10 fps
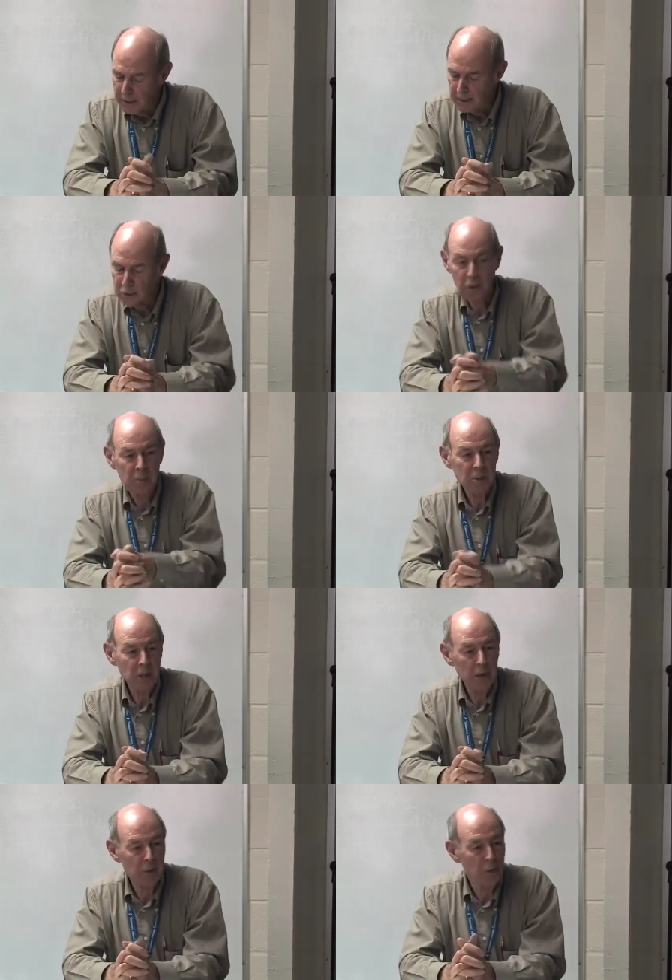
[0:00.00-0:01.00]
In a sermon
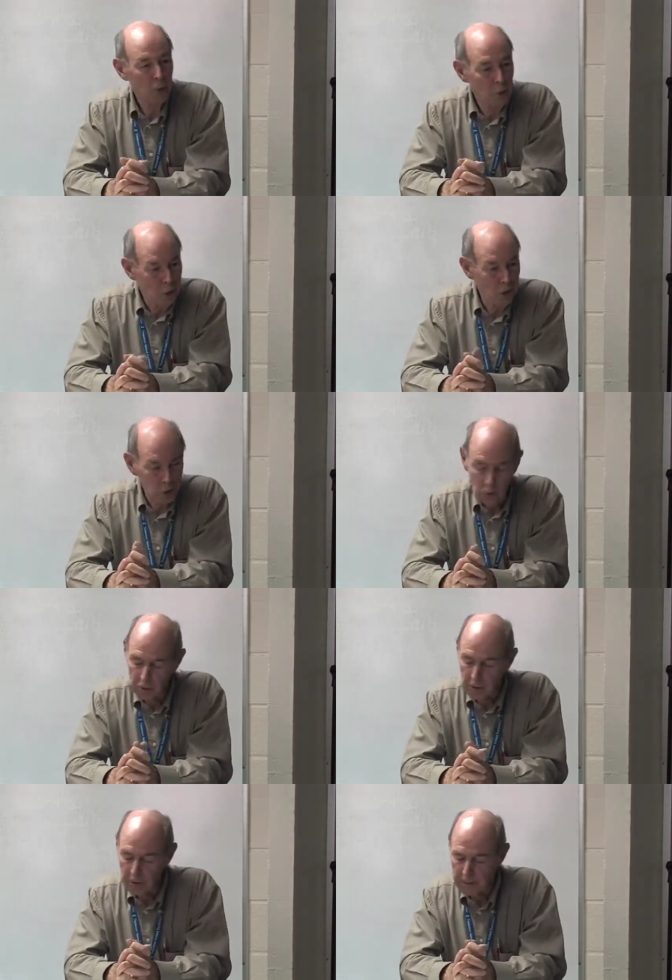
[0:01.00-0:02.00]
titled The Good
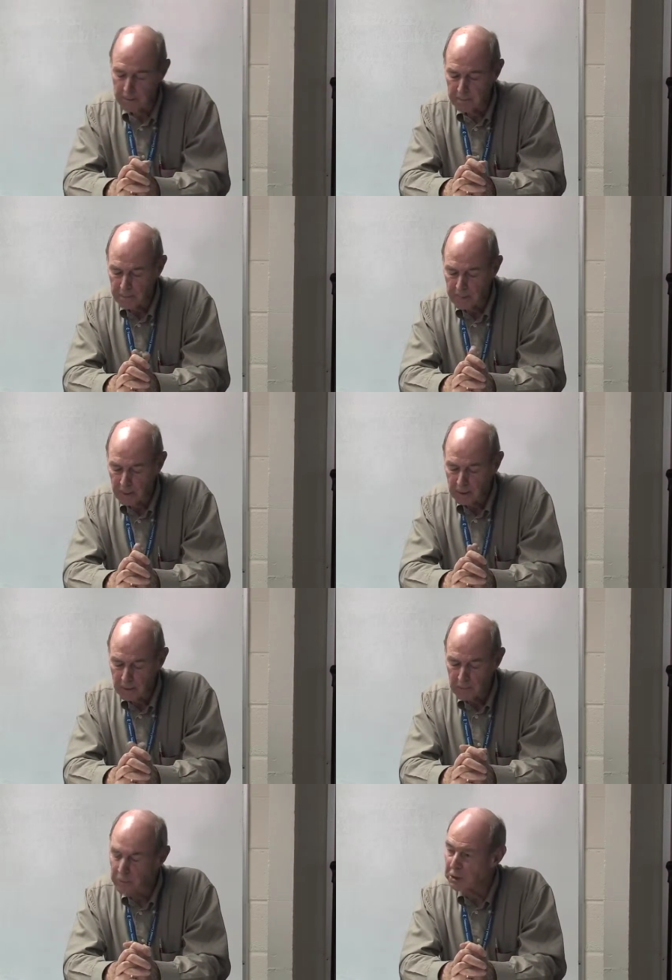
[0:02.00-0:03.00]
Steward,
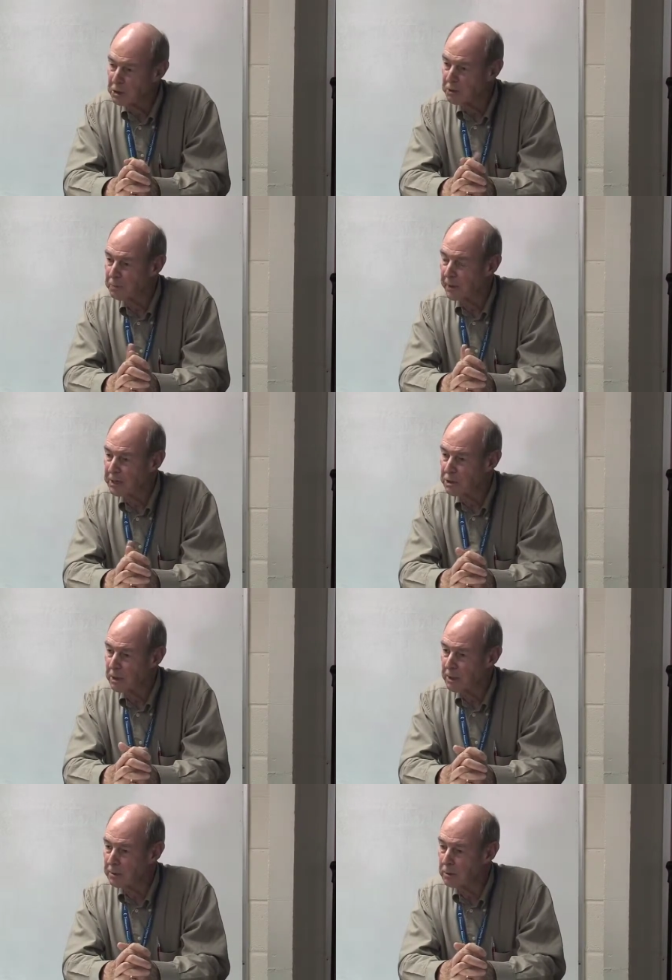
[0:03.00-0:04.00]
which is based
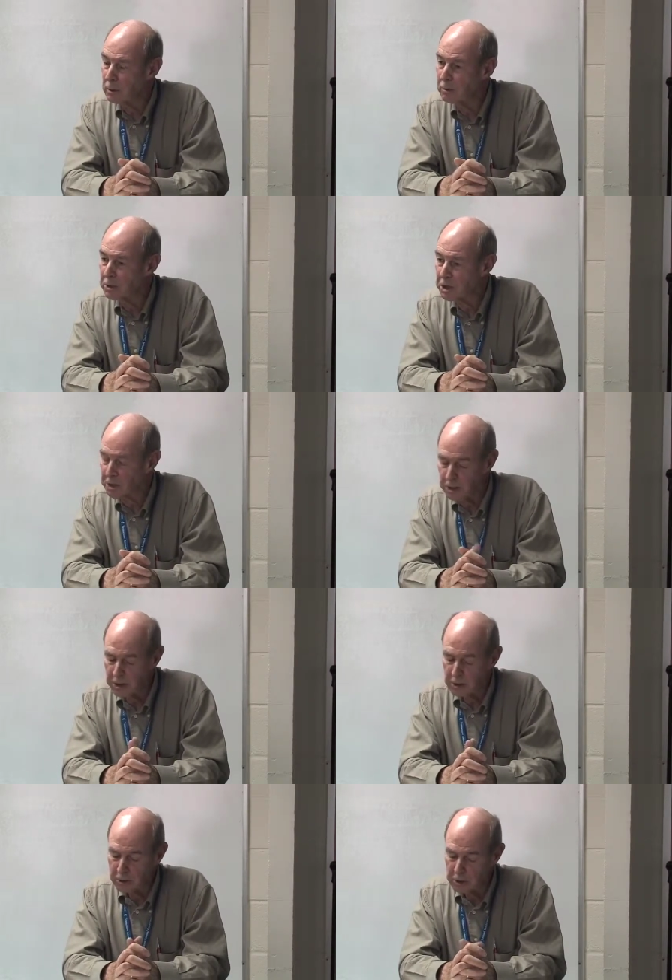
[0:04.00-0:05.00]
on Luke
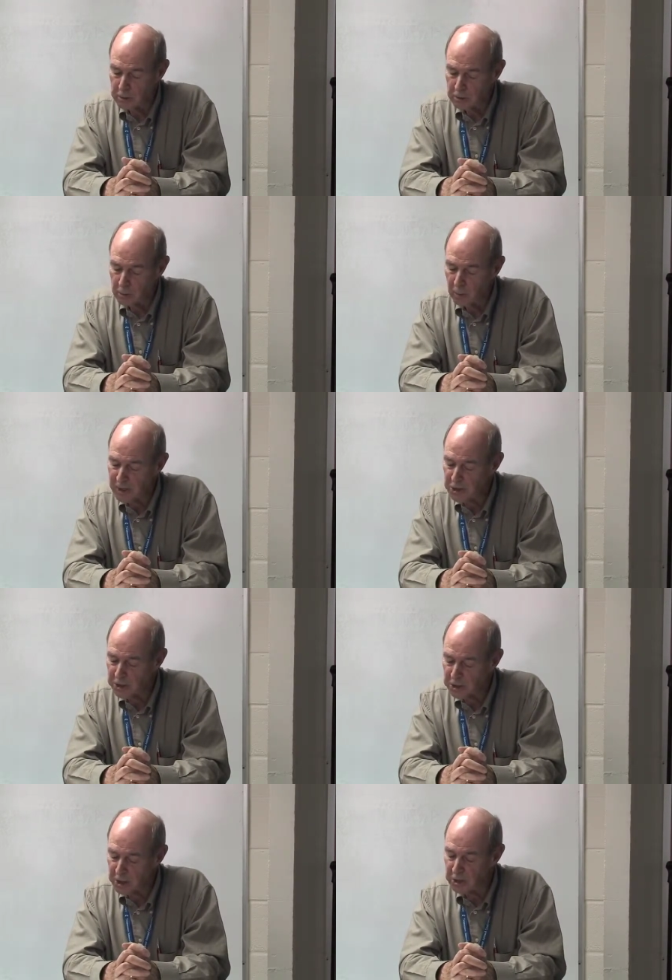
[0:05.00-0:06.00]
16:2,
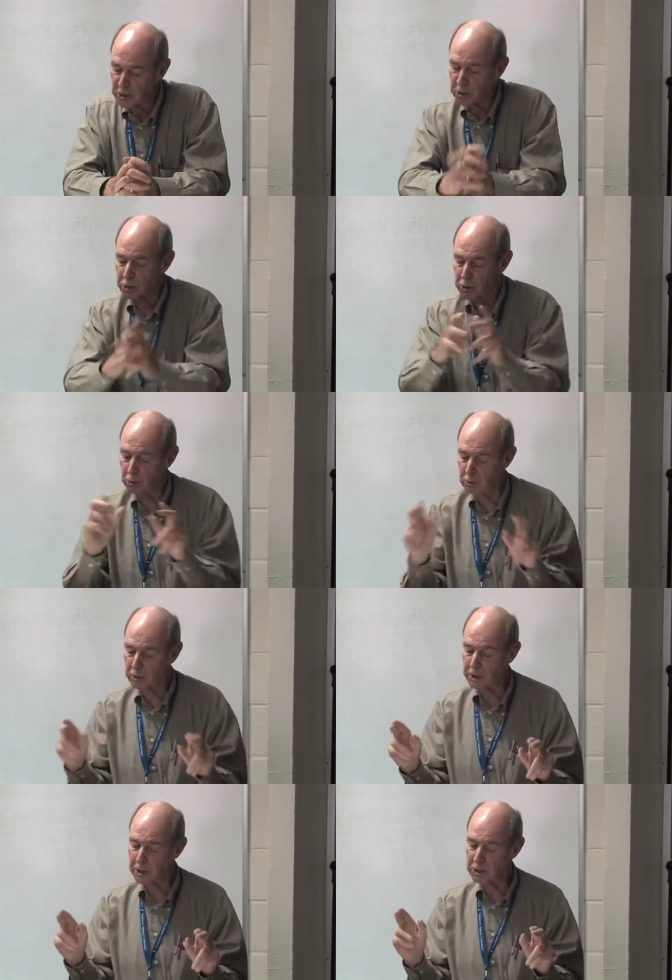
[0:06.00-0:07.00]
Wesley says the
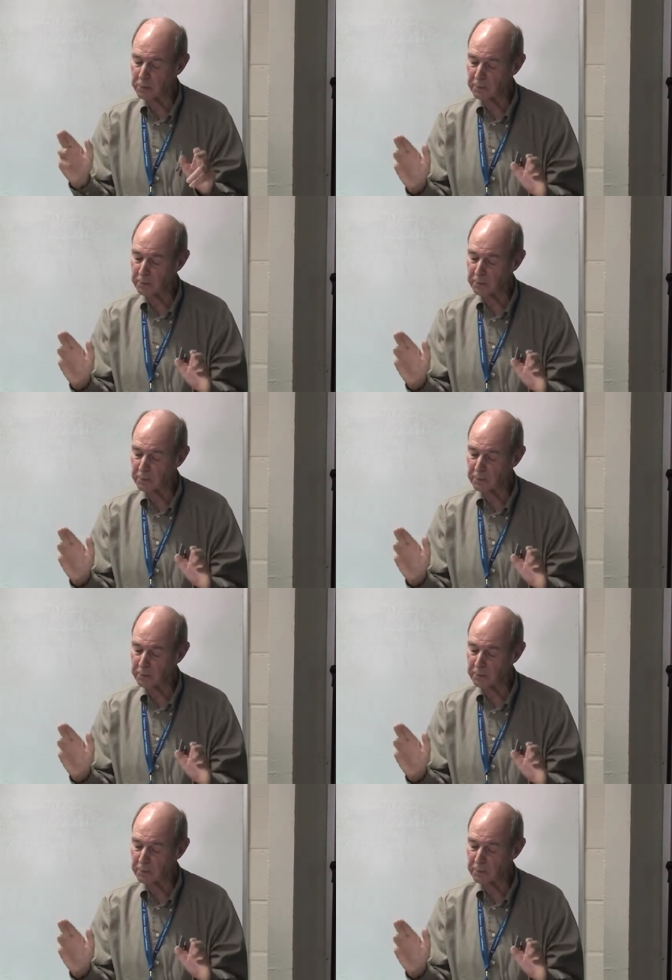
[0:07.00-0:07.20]
steward is a